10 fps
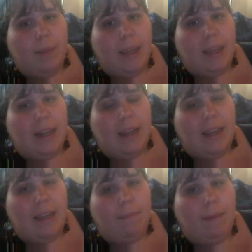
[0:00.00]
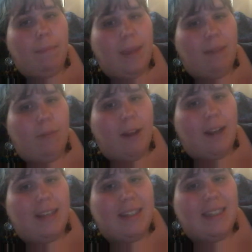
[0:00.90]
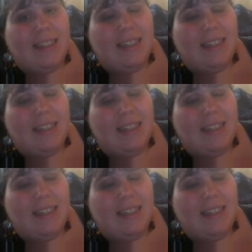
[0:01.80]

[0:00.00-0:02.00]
me, and I keep my big ones